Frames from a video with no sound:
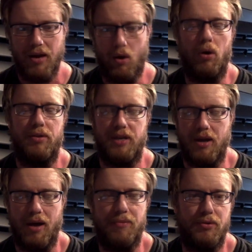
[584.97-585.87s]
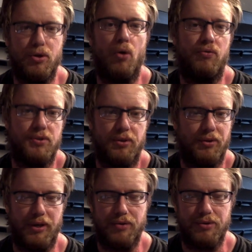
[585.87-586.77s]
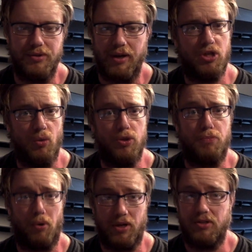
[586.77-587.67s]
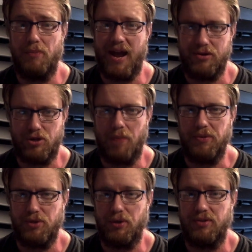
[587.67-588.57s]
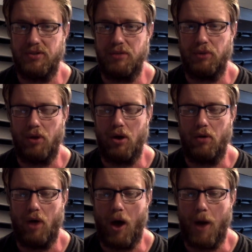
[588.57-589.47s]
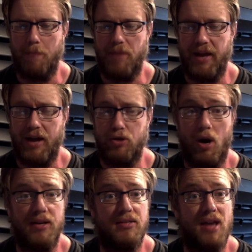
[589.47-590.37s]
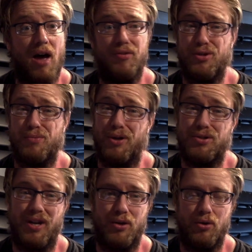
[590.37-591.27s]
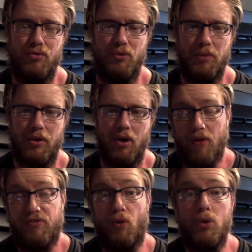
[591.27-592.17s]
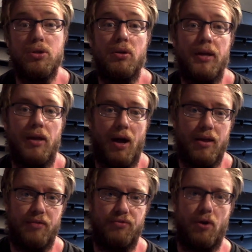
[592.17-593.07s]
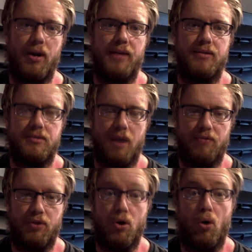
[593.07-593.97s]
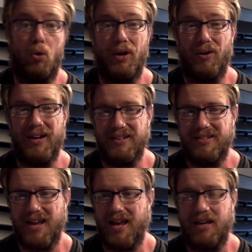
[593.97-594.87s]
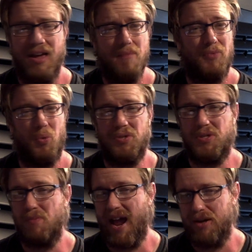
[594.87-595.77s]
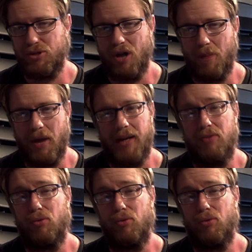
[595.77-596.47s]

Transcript: or the tow facility, I should say. She was pretty smashed up, as you can see below, and I tried to salvage as much as I could from the car. Unfortunately, a lot of the front-end stuff, the cold air intake, was smashed up. I can